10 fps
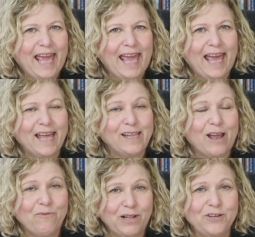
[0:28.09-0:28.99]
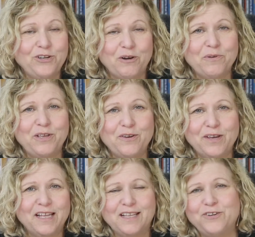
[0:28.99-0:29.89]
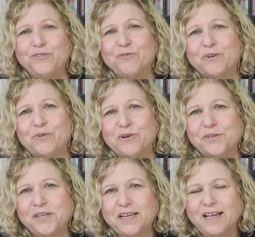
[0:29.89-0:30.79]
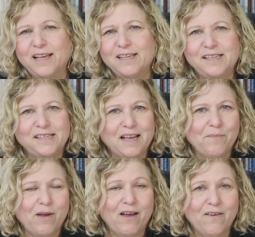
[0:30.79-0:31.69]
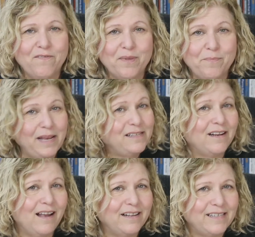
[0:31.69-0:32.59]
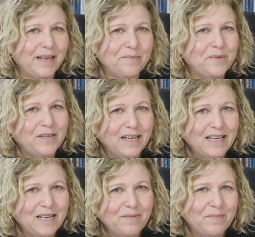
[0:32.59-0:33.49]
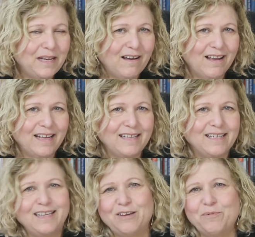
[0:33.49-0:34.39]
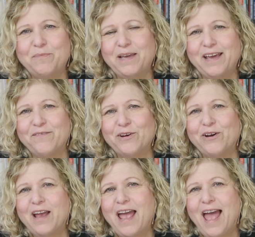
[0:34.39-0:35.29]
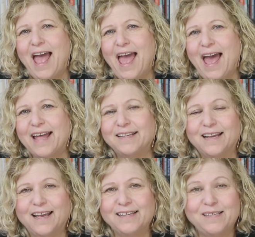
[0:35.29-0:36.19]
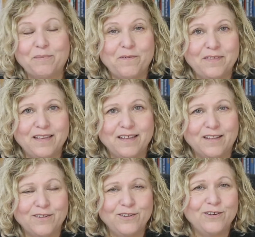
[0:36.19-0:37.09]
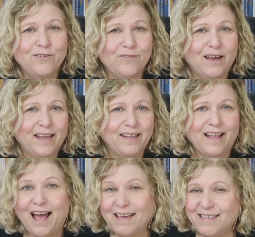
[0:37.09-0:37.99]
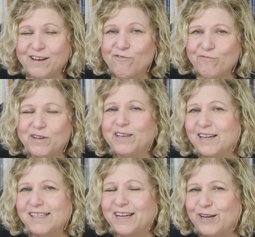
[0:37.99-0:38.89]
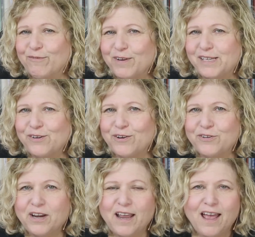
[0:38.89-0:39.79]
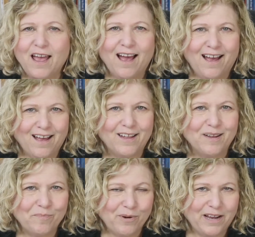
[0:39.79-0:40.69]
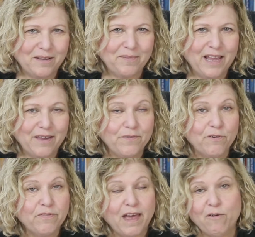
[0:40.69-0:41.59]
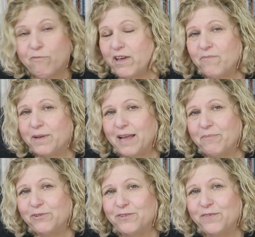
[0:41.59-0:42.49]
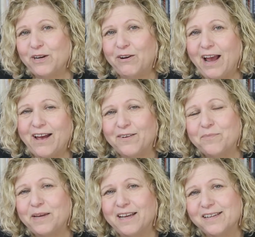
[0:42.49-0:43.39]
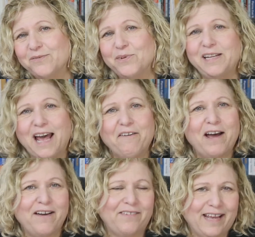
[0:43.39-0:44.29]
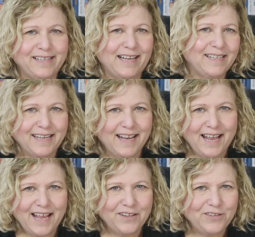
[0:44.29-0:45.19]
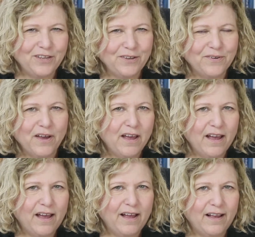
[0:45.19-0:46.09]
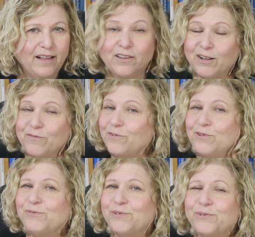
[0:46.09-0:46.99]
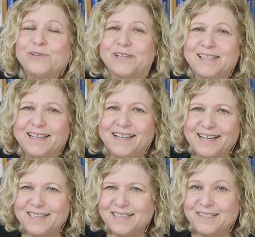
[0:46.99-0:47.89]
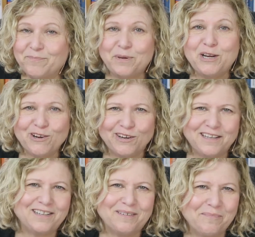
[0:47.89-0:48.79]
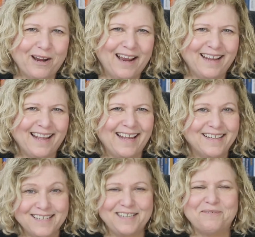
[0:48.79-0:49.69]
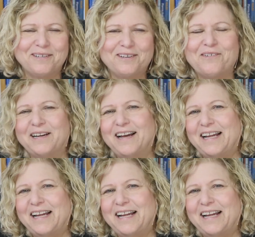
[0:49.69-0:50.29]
And I want to share with you in this short course some of the basic concepts behind human behavior and some of the new and I think really exciting research on brain and behavior that we've been able to figure out because we now have access to a lot of new tools that let us peer into the brain and see what's going